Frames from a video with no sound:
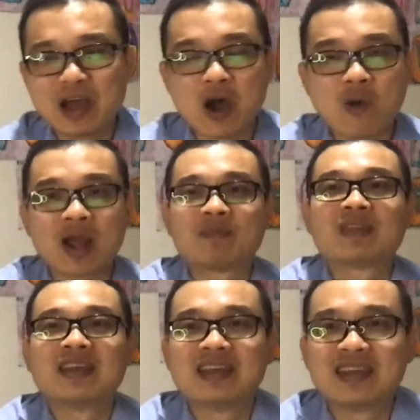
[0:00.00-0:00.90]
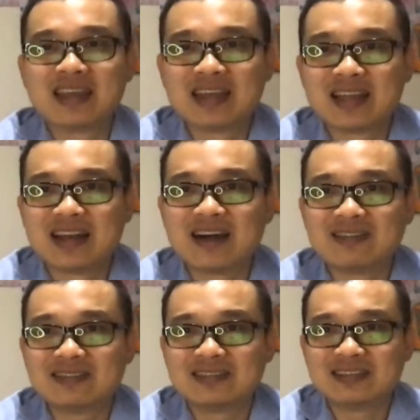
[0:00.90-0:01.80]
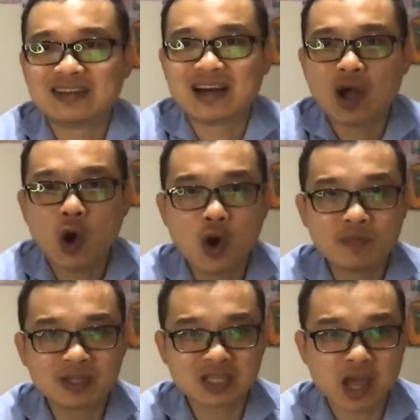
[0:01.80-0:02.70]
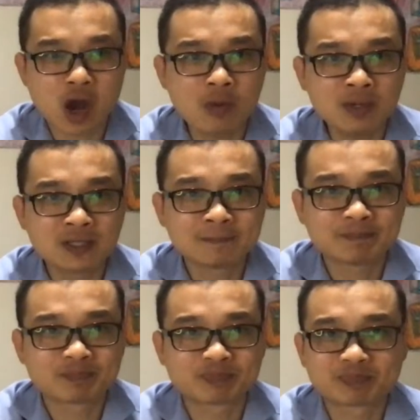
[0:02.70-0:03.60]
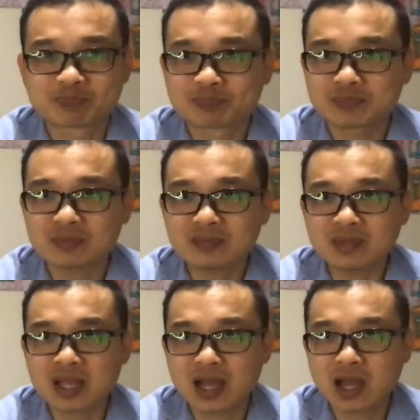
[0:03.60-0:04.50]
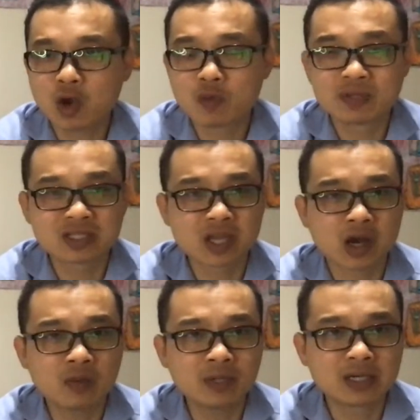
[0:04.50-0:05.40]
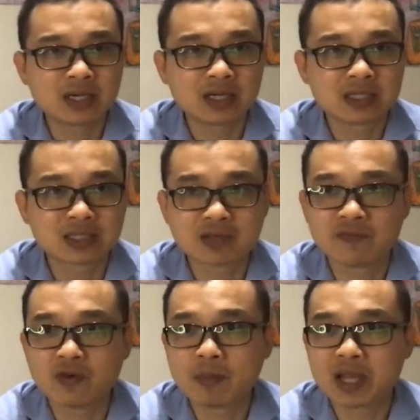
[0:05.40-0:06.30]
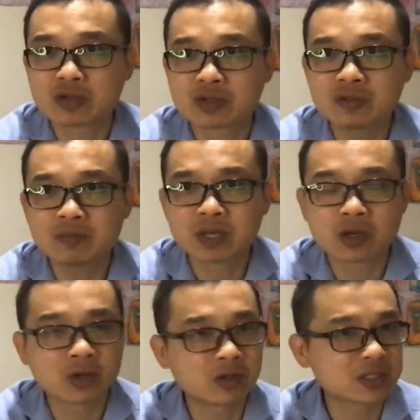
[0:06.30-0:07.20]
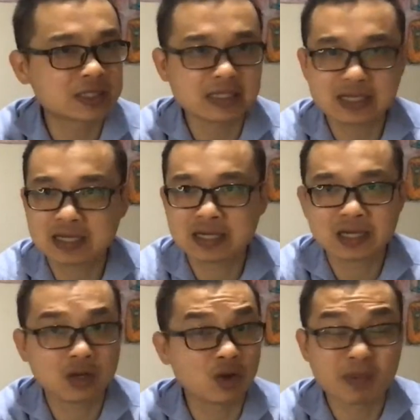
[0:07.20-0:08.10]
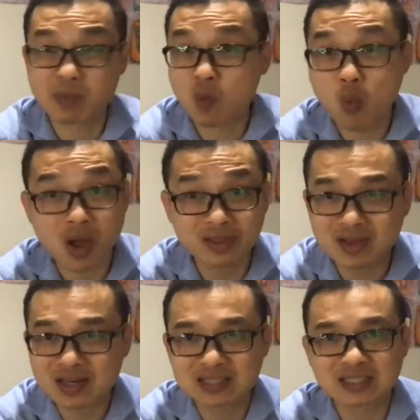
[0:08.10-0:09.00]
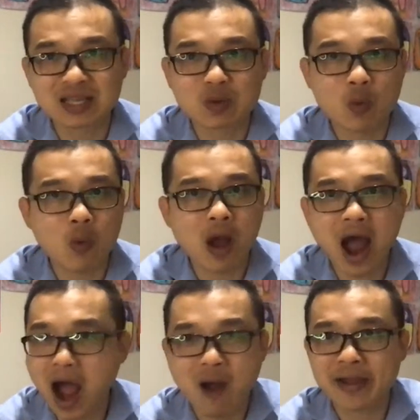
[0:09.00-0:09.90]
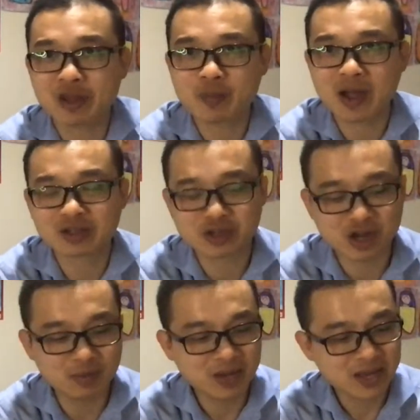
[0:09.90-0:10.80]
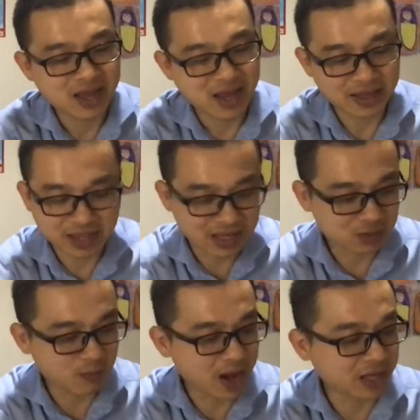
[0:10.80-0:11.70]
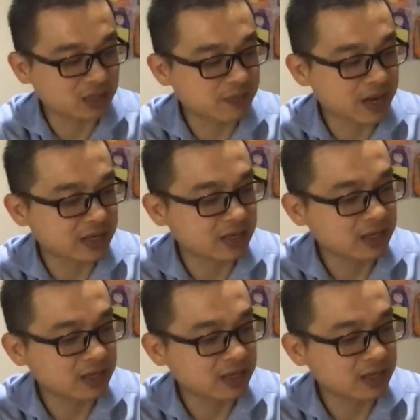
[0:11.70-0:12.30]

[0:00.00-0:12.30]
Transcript: All right. Now, I hope this helped. This information, because a lot of people want to understand how acupuncture help, and that's my explanation